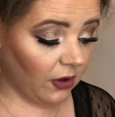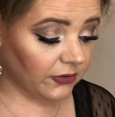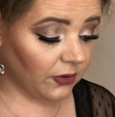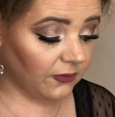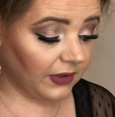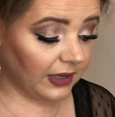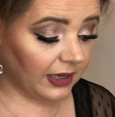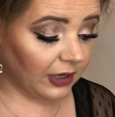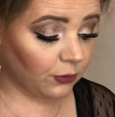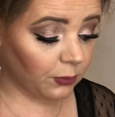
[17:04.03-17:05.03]
also vegan
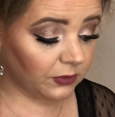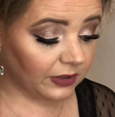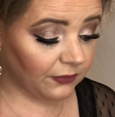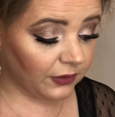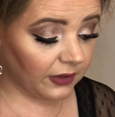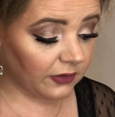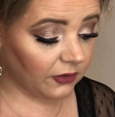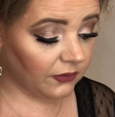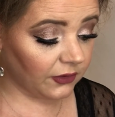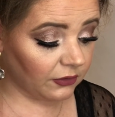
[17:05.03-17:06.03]
and cruelty free, so
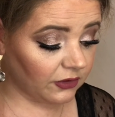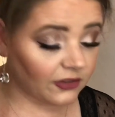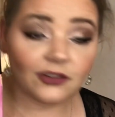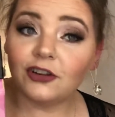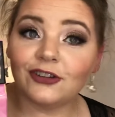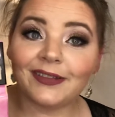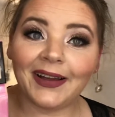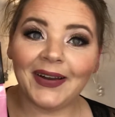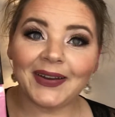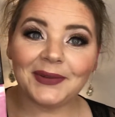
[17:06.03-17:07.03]
you feel just as good as you
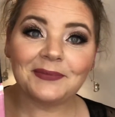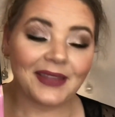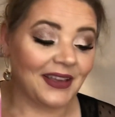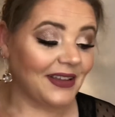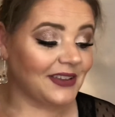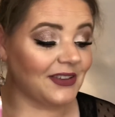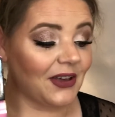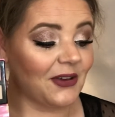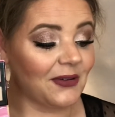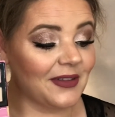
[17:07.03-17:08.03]
look.
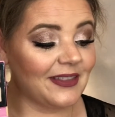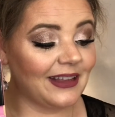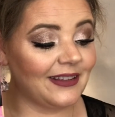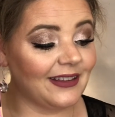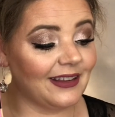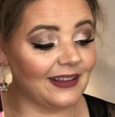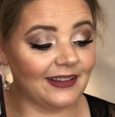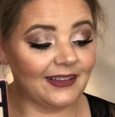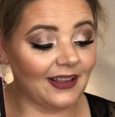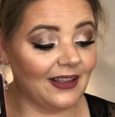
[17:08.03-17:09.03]
So this
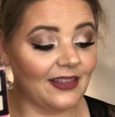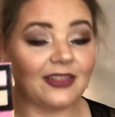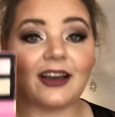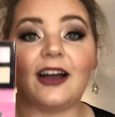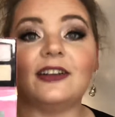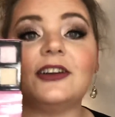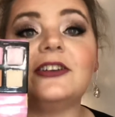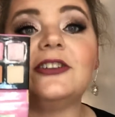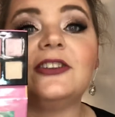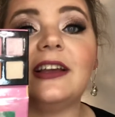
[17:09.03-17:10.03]
is the
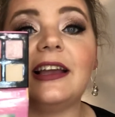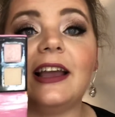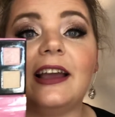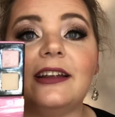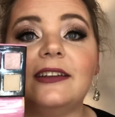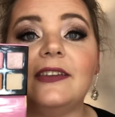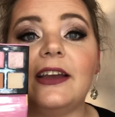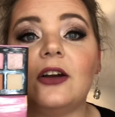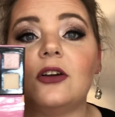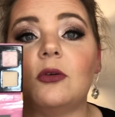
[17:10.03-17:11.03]
colors, and they
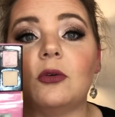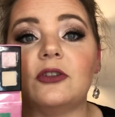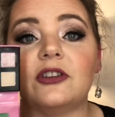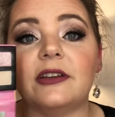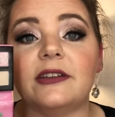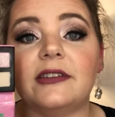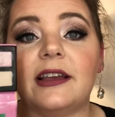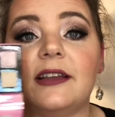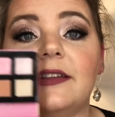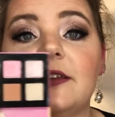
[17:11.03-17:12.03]
are gorgeous,
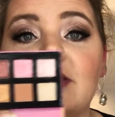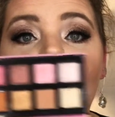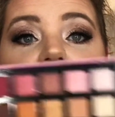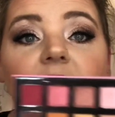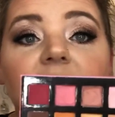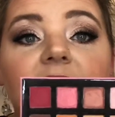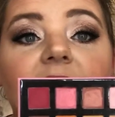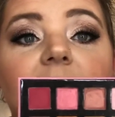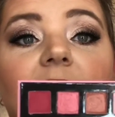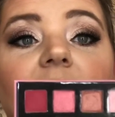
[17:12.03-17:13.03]
and these are the
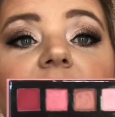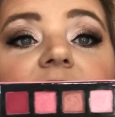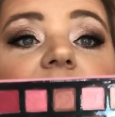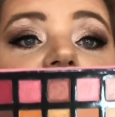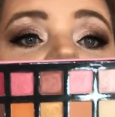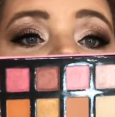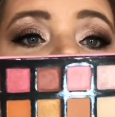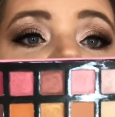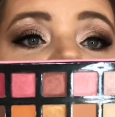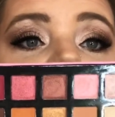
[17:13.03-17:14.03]
same colors that are in the
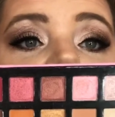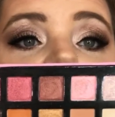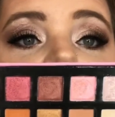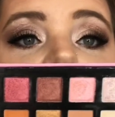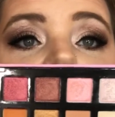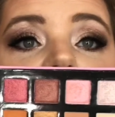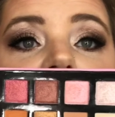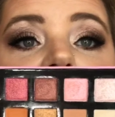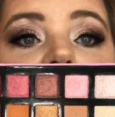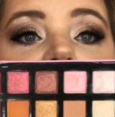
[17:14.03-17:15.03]
Violet Voss
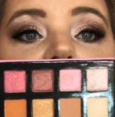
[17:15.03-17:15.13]
palette,